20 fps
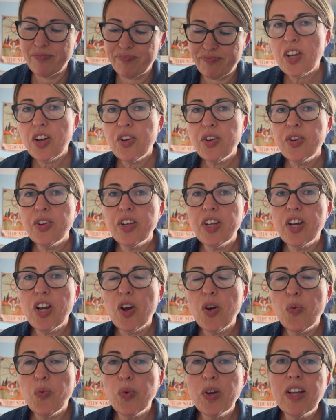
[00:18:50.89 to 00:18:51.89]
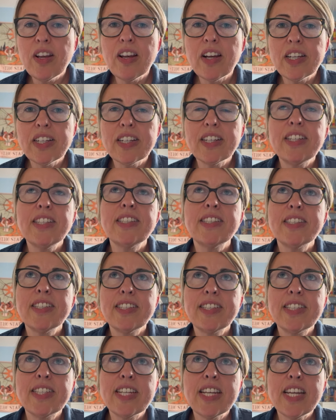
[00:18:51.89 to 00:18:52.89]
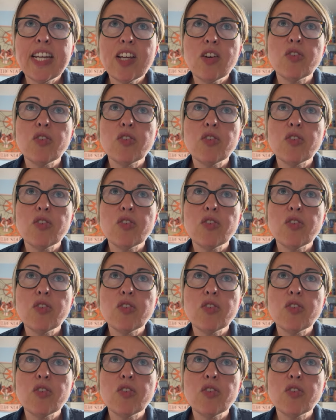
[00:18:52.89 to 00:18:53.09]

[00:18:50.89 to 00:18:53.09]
So, you know, we're likely to see,